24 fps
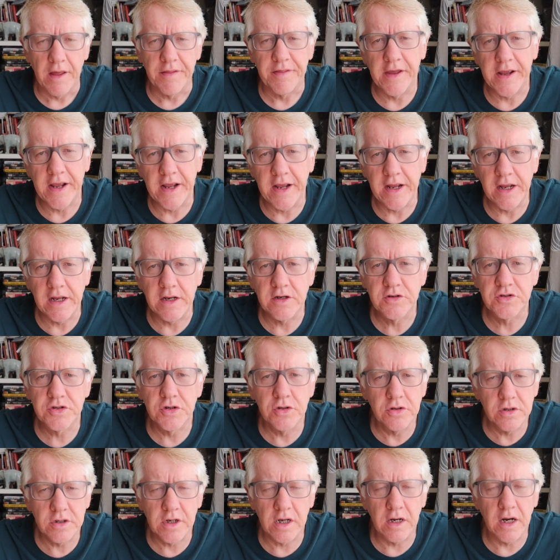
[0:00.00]
The
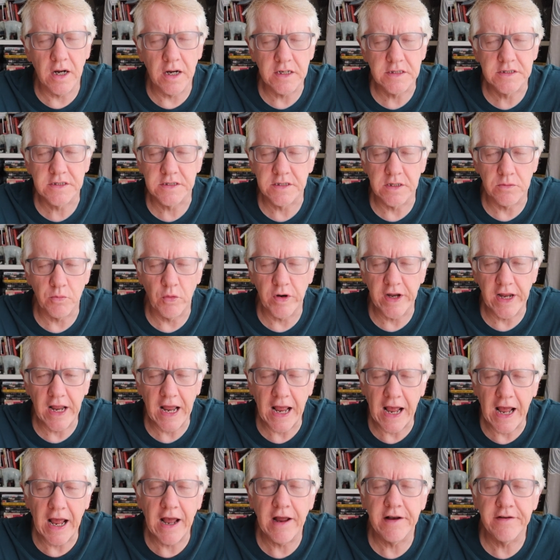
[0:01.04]
tour guides that we
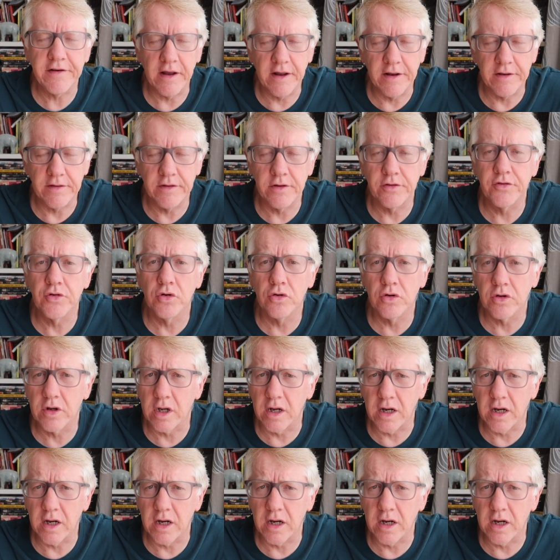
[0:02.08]
had and the tour